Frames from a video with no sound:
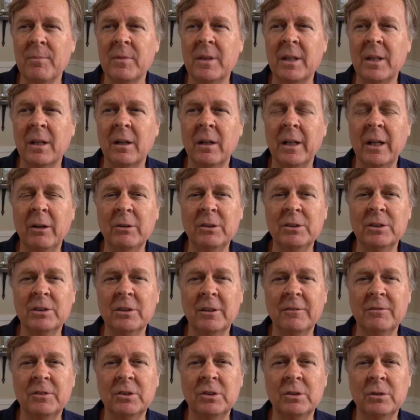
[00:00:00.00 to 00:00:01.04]
then allow
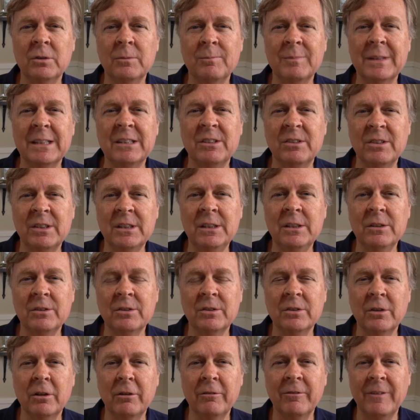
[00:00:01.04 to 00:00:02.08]
yourself to see
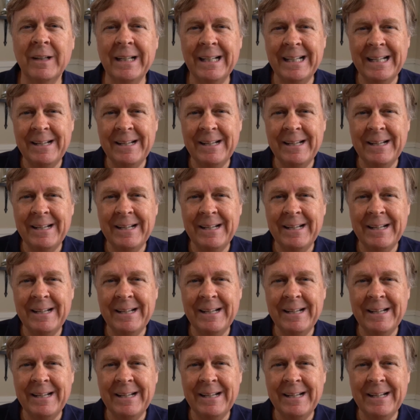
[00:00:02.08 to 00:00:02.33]
yourself